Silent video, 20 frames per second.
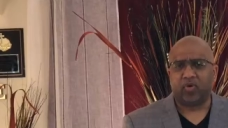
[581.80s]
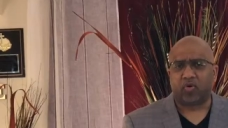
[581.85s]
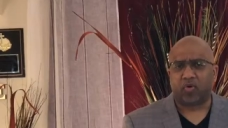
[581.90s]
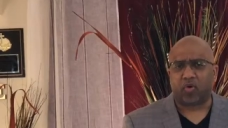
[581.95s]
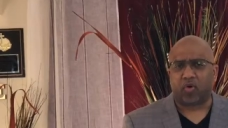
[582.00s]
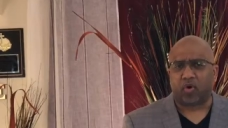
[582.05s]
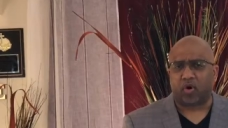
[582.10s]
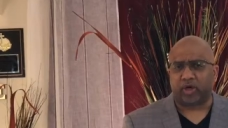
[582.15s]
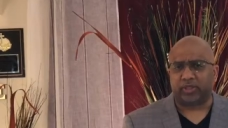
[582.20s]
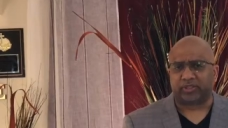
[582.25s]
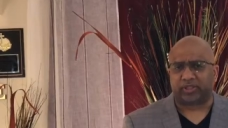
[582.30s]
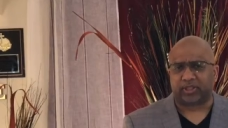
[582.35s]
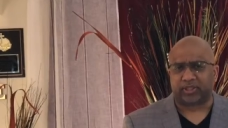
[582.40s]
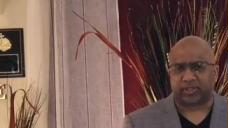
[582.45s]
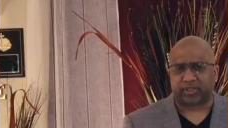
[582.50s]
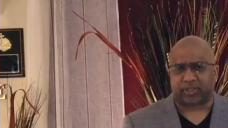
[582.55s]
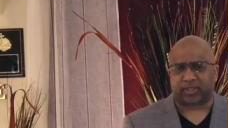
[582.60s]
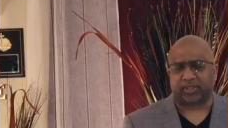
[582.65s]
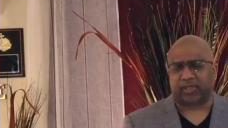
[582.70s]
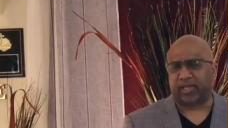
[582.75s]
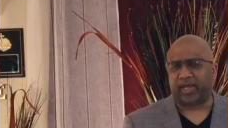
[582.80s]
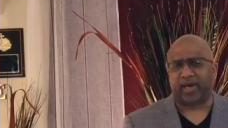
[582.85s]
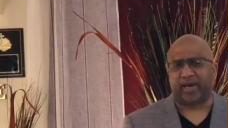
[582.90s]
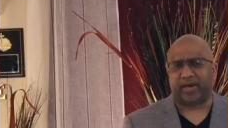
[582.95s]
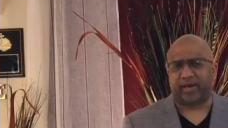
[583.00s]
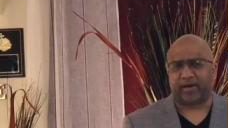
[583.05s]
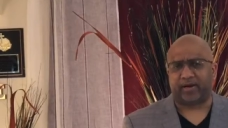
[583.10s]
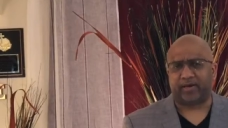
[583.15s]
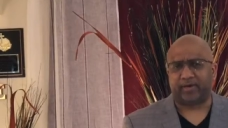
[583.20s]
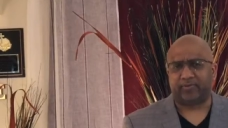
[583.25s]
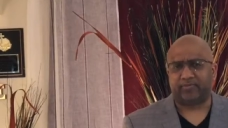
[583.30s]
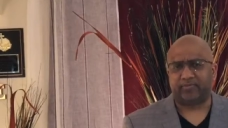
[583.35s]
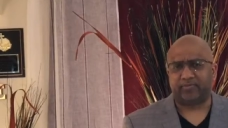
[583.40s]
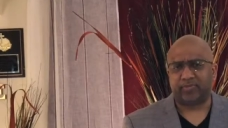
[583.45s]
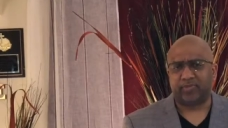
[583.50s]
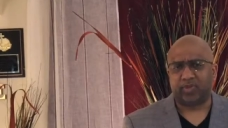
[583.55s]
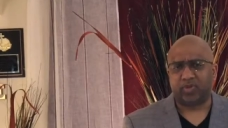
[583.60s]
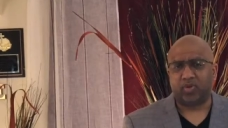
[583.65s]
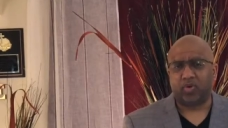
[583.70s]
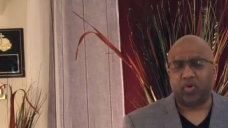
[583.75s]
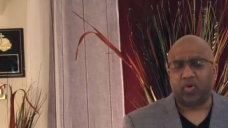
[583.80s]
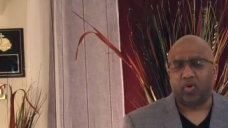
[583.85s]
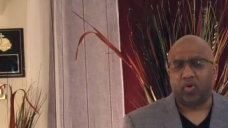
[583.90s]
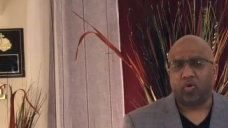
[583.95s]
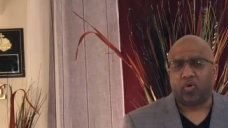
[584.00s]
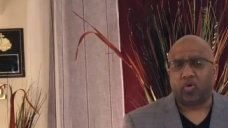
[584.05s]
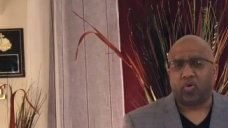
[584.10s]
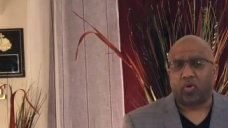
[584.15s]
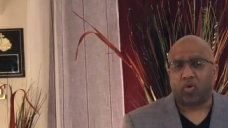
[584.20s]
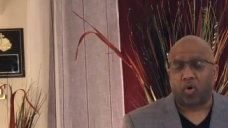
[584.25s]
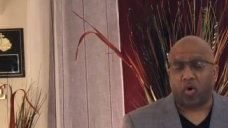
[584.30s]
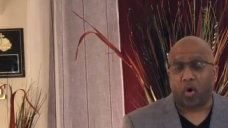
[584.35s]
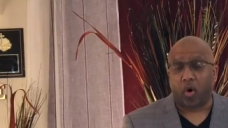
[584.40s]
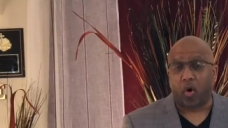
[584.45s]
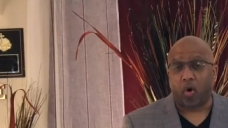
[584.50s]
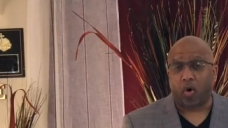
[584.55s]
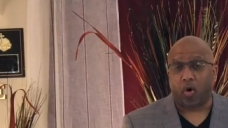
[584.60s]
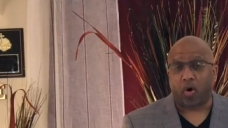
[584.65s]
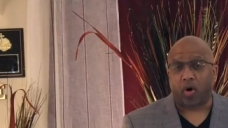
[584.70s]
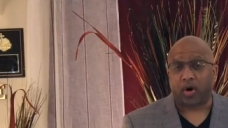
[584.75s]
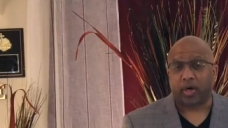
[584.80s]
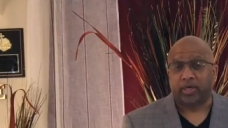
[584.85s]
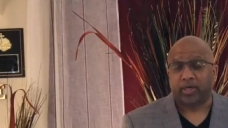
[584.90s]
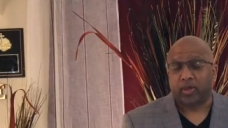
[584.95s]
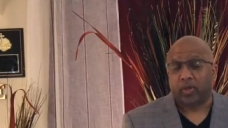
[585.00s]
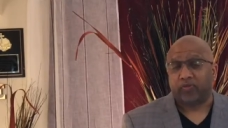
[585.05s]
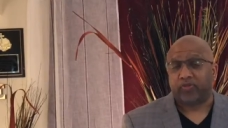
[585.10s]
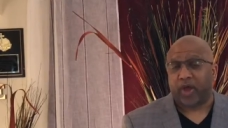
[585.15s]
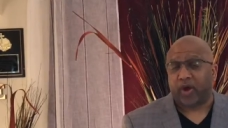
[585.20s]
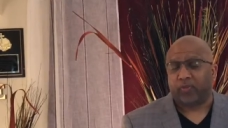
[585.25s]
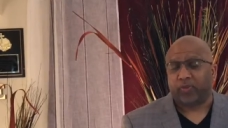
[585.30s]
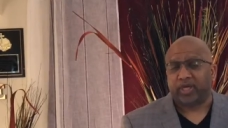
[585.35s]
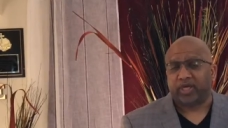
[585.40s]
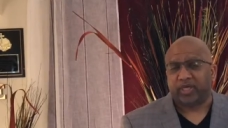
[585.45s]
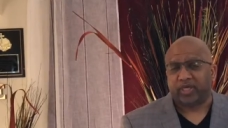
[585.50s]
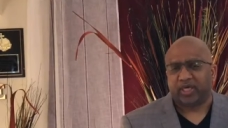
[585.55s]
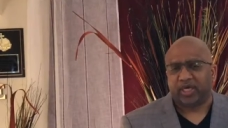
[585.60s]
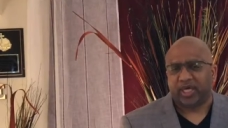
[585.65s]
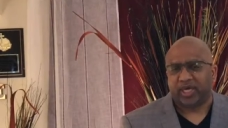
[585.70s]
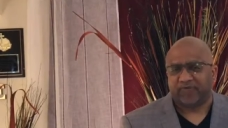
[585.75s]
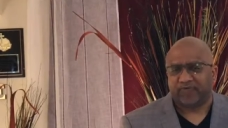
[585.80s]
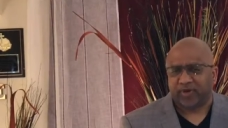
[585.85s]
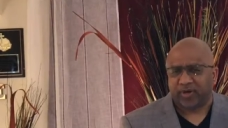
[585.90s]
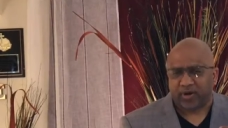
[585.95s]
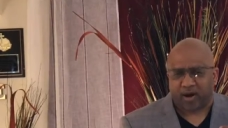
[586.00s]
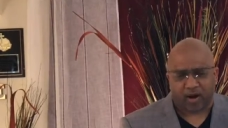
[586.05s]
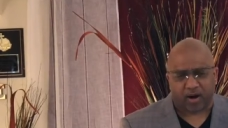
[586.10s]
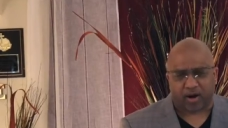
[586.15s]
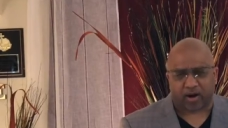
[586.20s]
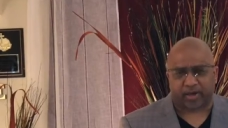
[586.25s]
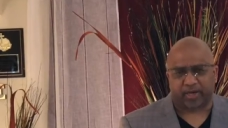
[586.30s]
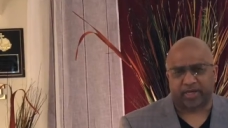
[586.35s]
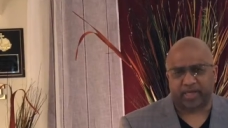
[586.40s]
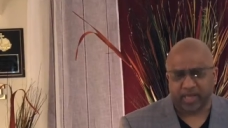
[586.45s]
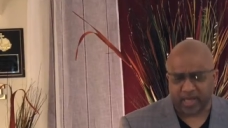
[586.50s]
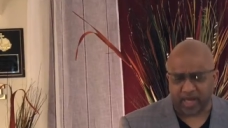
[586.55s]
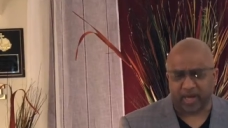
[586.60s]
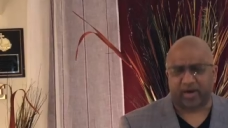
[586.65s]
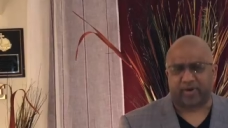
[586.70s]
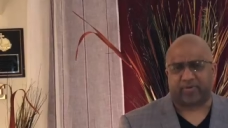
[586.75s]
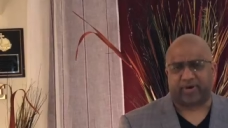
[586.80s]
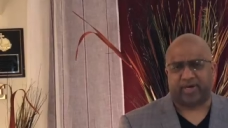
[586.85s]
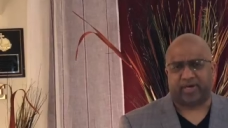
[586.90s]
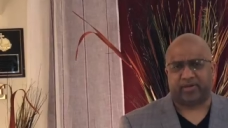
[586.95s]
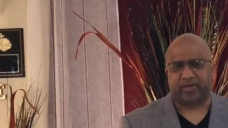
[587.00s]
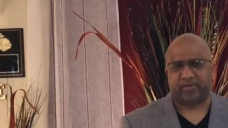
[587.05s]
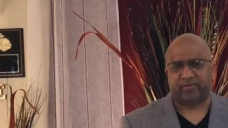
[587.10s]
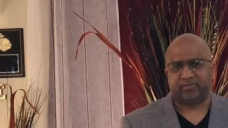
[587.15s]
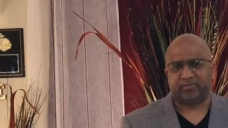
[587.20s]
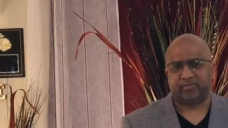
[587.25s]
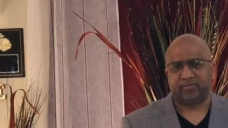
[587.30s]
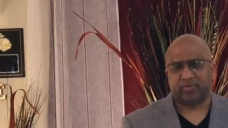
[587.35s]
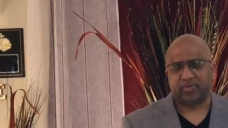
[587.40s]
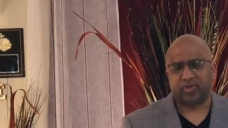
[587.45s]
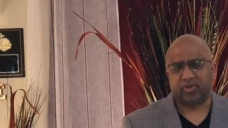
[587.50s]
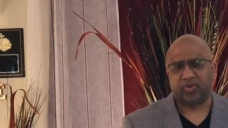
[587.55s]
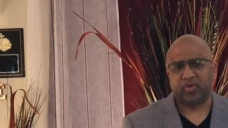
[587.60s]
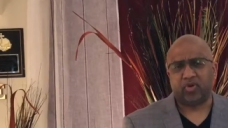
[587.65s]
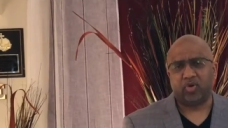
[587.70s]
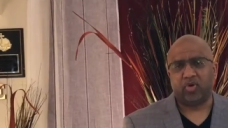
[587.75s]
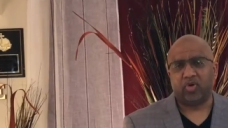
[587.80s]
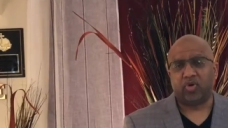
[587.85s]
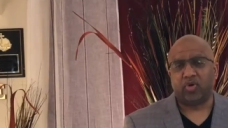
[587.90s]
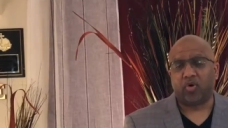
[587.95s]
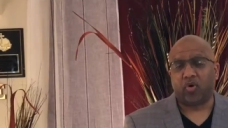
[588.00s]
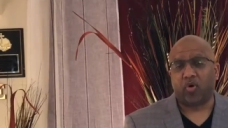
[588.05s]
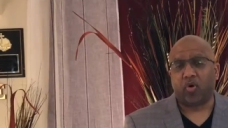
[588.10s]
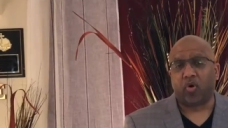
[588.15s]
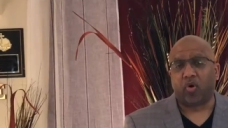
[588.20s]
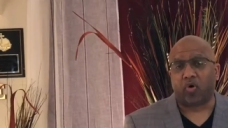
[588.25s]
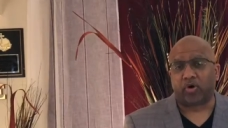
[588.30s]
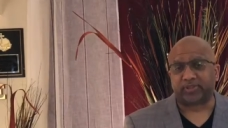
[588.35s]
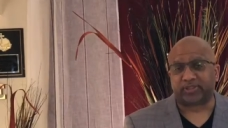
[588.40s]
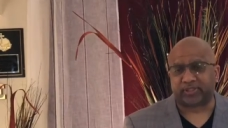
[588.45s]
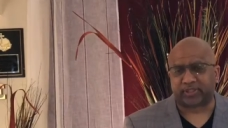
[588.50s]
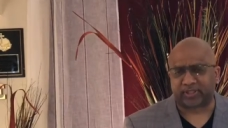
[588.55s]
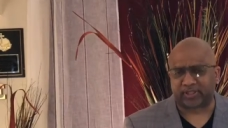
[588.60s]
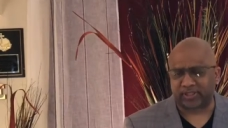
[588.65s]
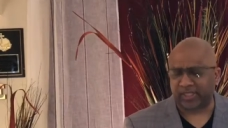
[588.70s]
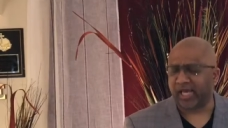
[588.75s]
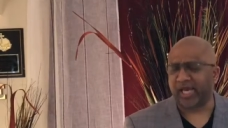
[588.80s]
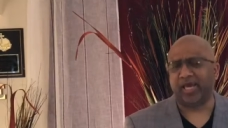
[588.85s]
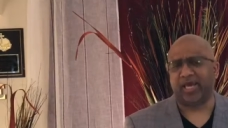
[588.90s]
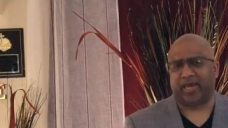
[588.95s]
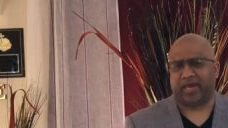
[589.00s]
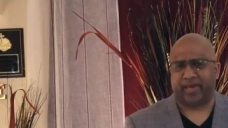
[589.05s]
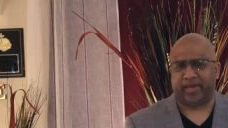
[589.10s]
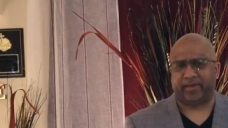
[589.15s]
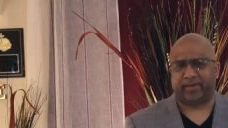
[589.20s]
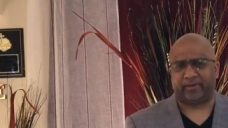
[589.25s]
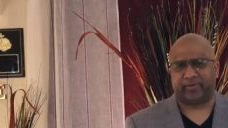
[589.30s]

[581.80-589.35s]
or to declare or that we even are hearing or seeing.